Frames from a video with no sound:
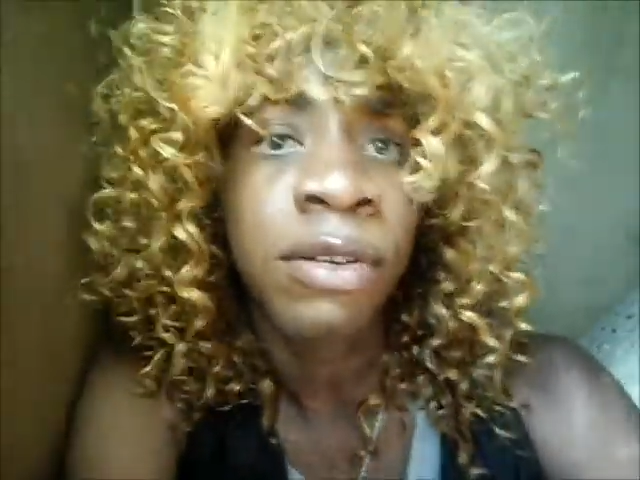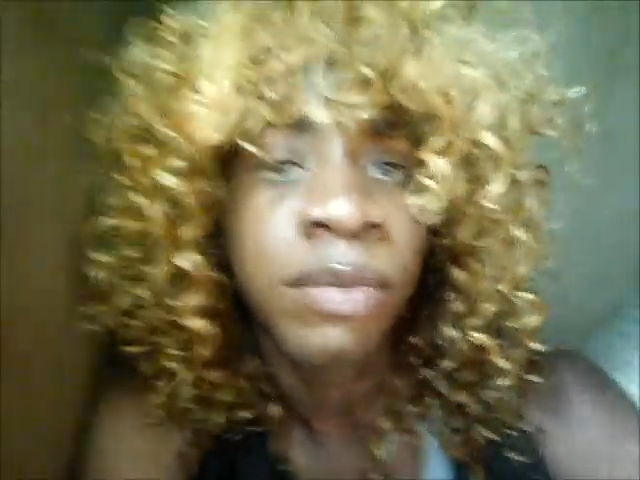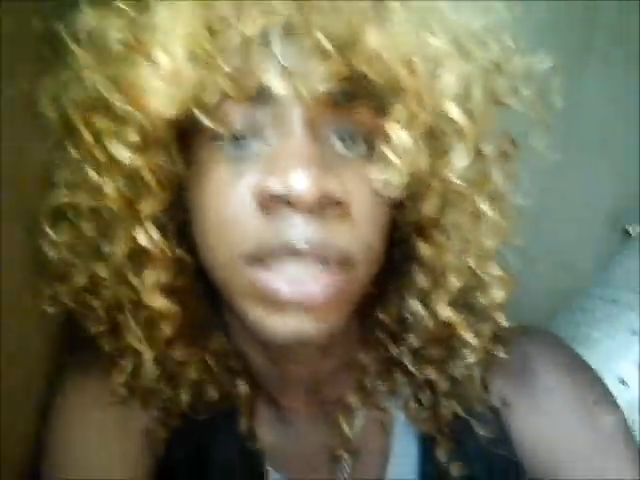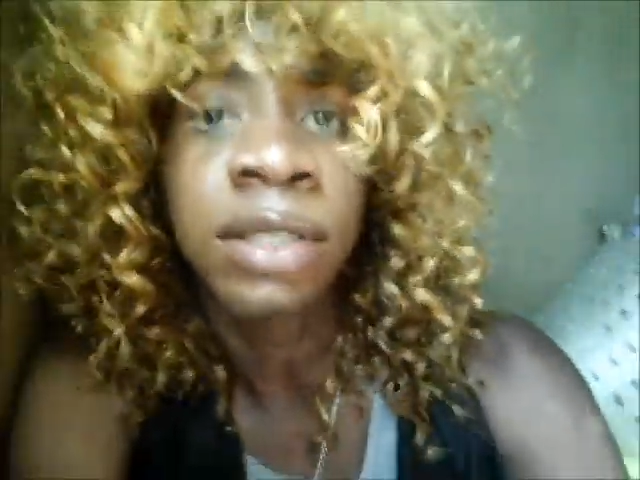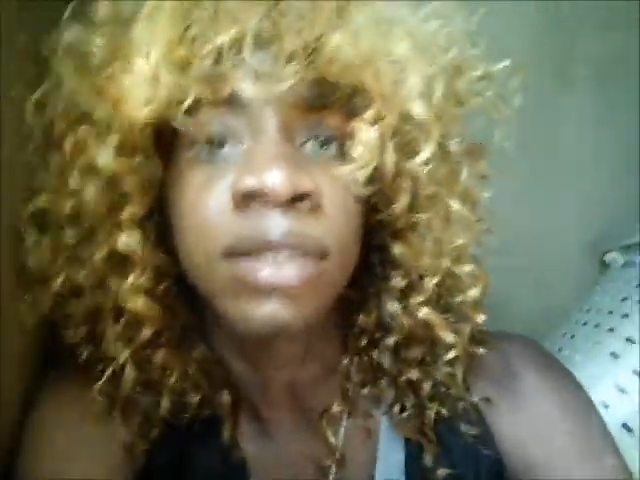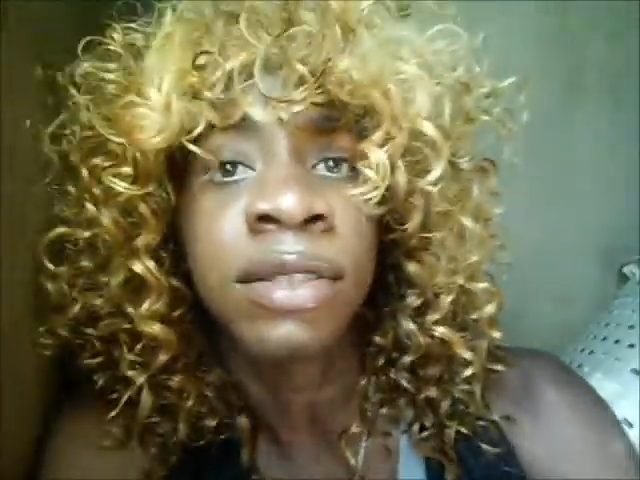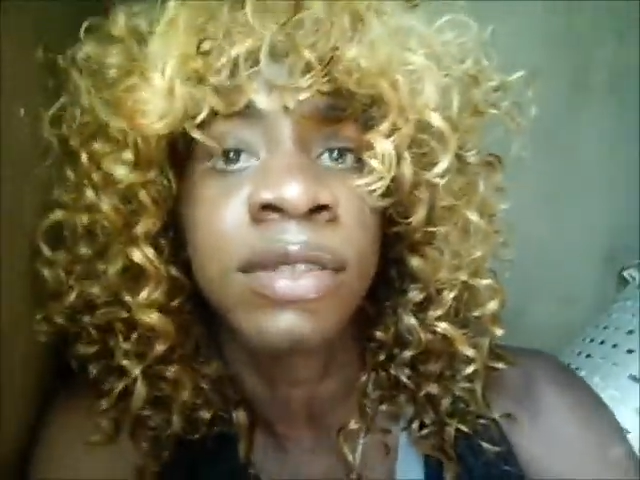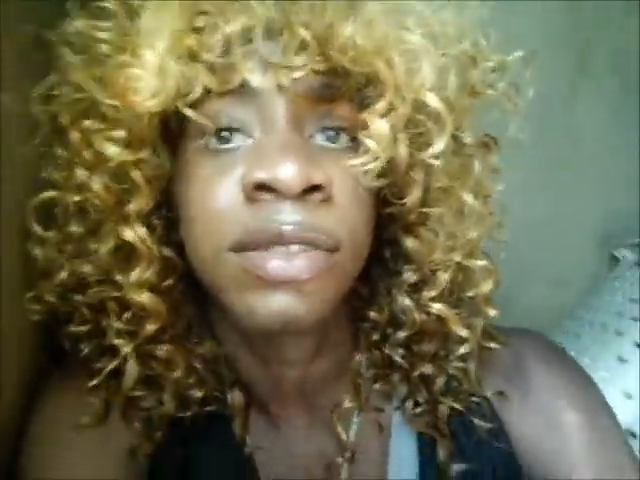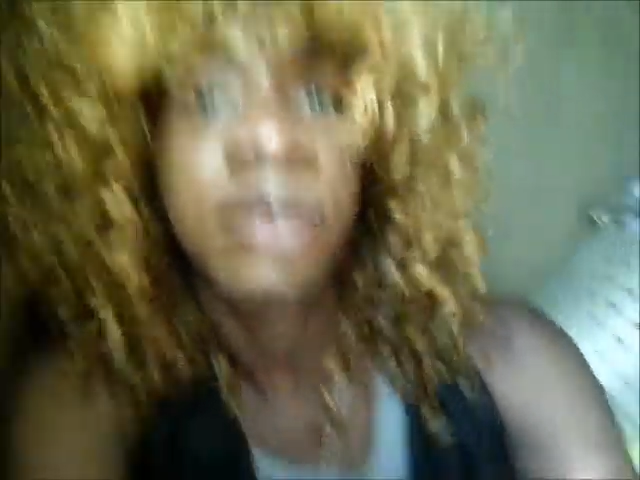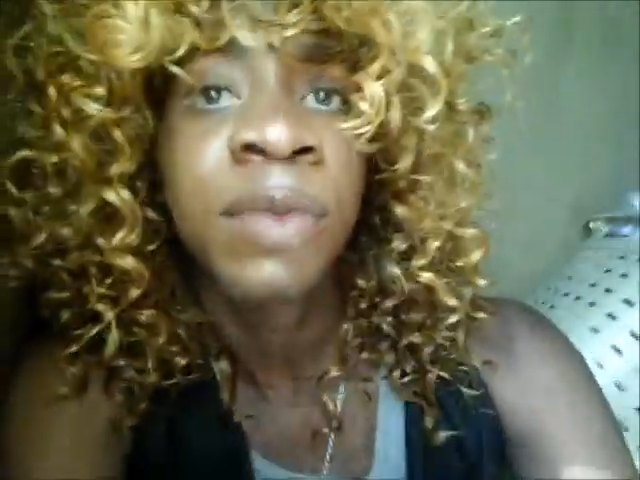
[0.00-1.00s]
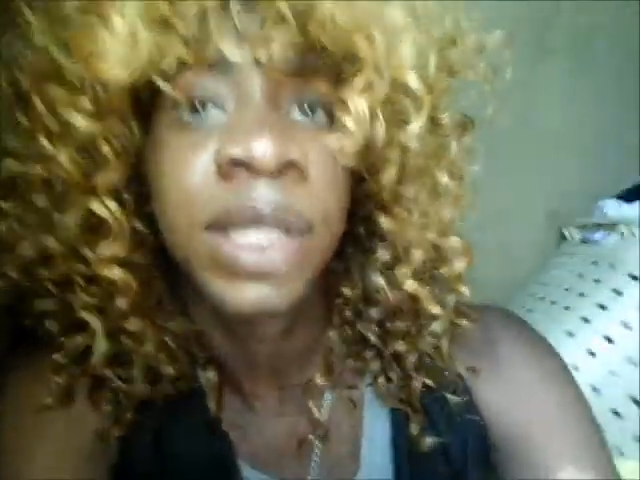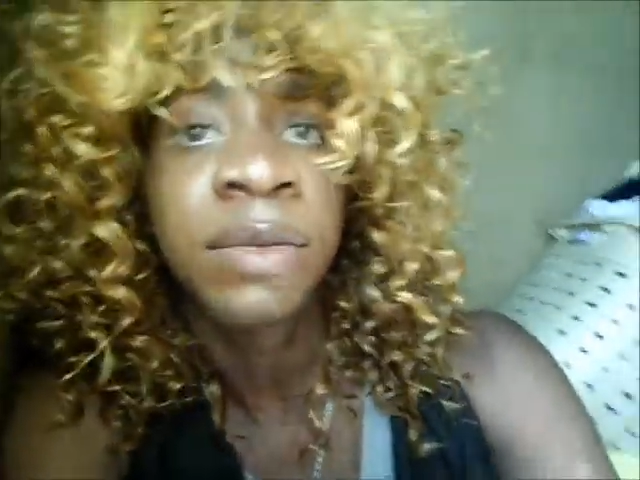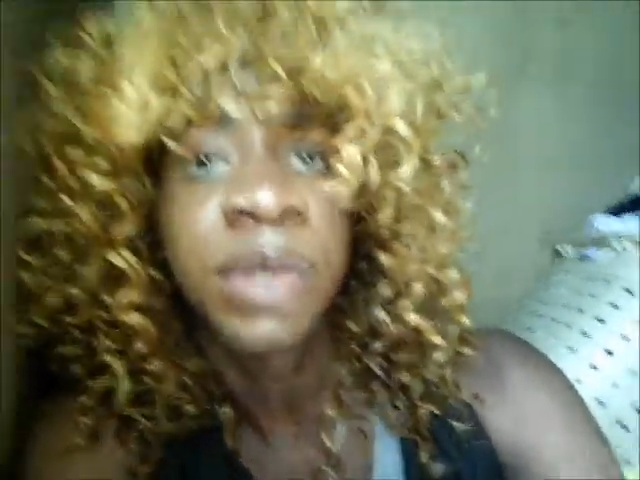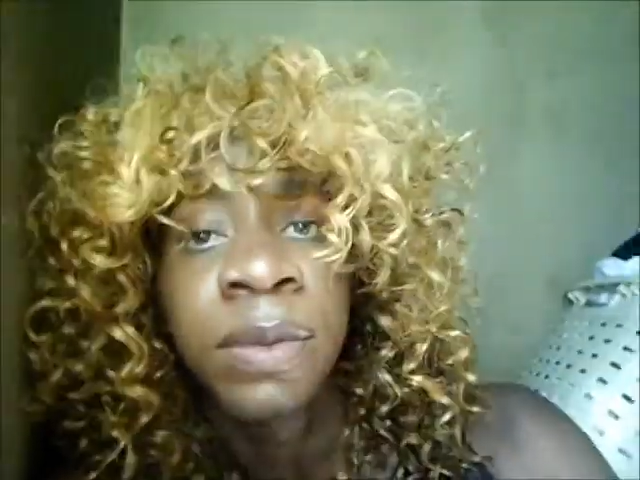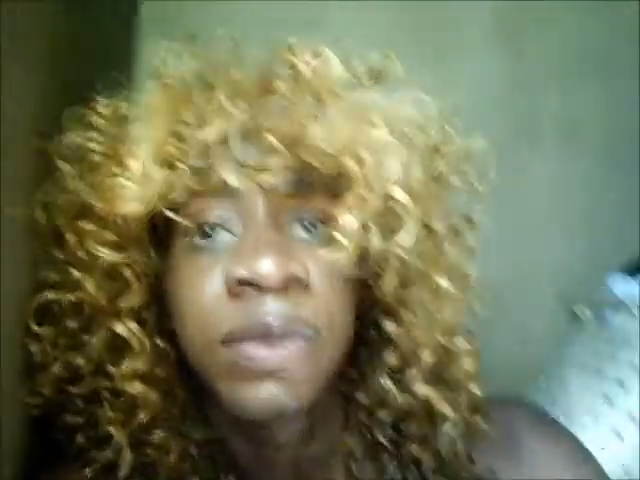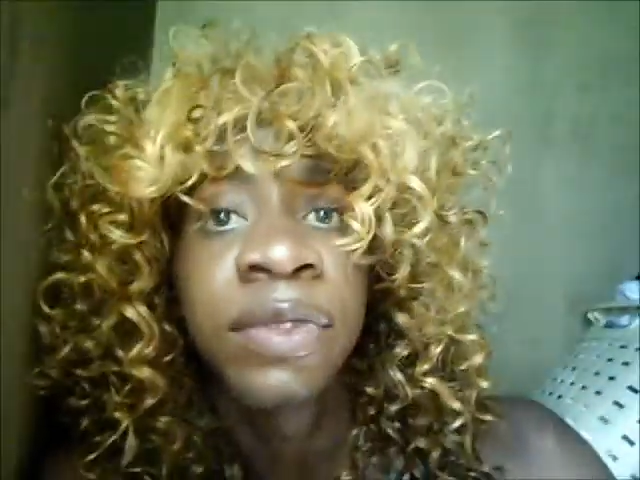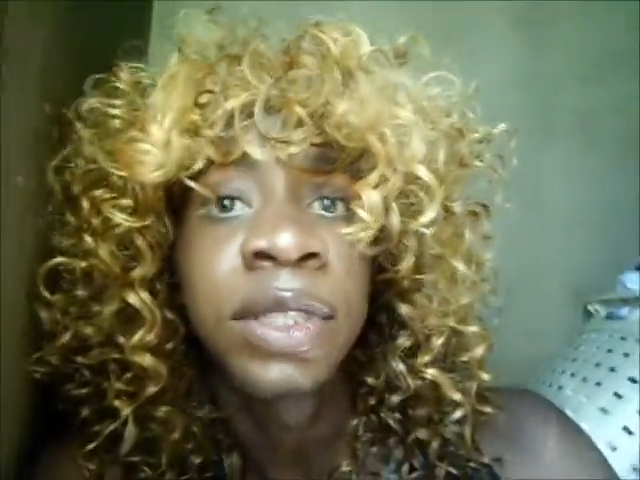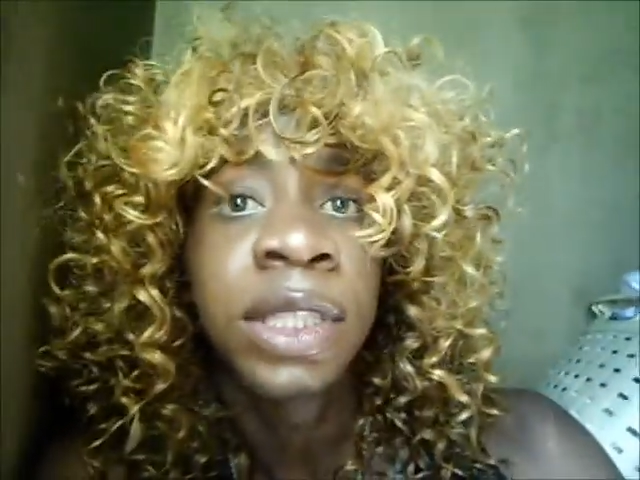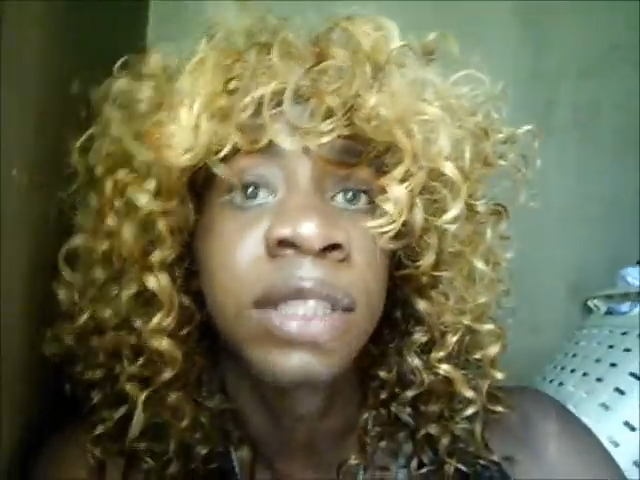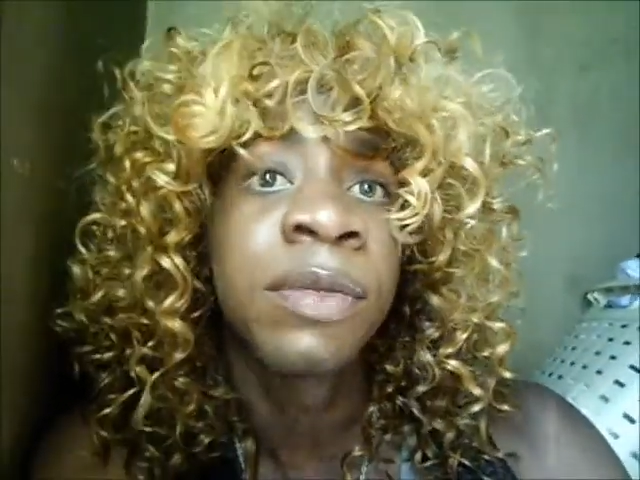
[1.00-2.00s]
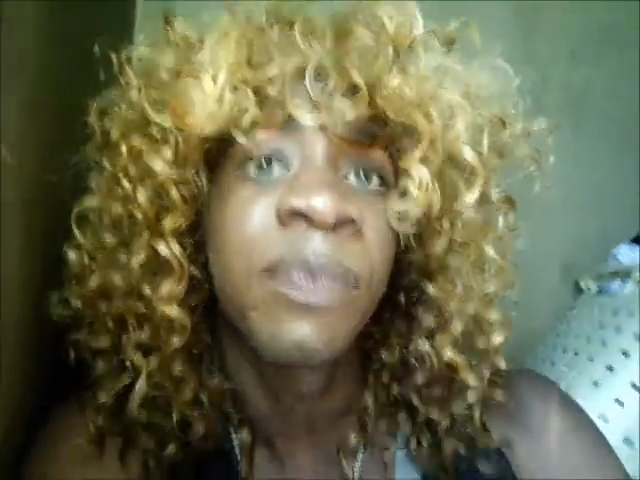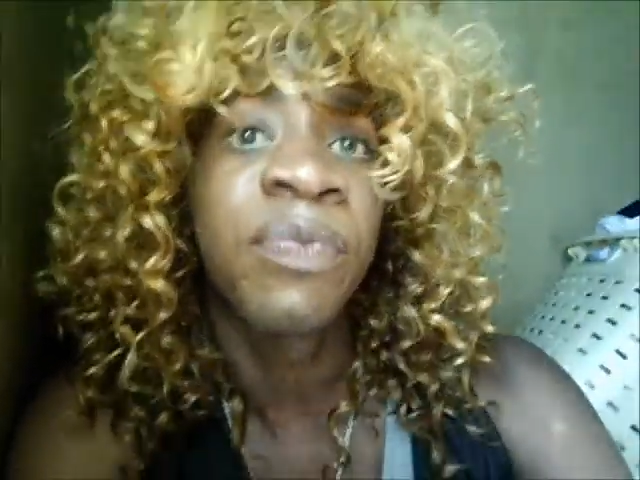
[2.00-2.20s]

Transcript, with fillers: based on, you know, making people feel good,